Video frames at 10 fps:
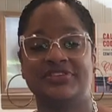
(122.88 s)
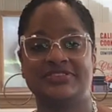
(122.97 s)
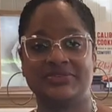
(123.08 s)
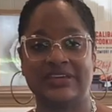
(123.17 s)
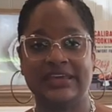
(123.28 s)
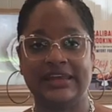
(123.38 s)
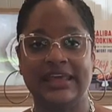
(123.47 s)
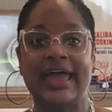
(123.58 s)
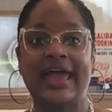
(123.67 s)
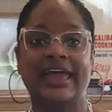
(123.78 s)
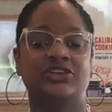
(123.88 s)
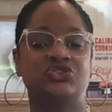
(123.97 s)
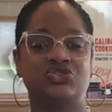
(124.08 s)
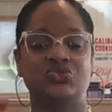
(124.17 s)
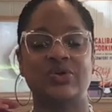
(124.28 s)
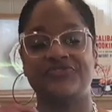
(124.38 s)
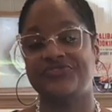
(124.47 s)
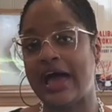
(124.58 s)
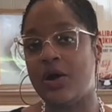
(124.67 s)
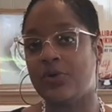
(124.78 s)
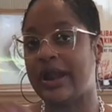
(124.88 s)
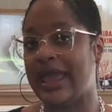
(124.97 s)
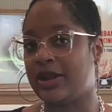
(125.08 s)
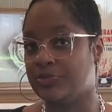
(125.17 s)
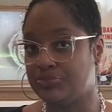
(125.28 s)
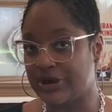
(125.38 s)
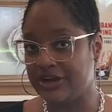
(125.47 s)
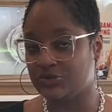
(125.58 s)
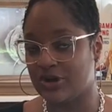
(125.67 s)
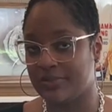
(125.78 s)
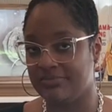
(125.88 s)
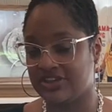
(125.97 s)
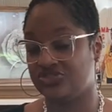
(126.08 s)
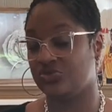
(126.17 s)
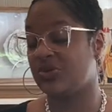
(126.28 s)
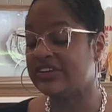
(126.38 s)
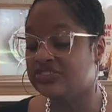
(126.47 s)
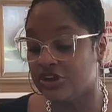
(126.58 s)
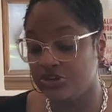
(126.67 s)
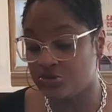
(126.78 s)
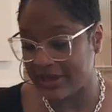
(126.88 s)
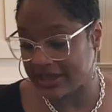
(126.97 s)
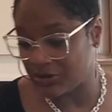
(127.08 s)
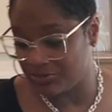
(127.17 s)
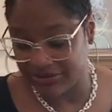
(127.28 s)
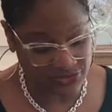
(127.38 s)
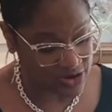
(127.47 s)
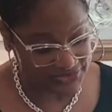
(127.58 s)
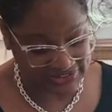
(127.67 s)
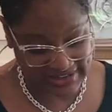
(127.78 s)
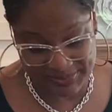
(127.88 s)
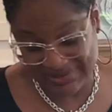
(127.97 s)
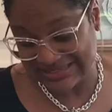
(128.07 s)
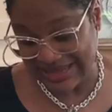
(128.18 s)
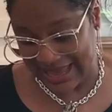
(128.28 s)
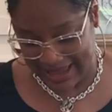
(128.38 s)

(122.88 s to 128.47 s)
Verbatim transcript: this zucchini into flour and a breadcrumb mixture. We're actually gonna use panko breadcrumbs today because I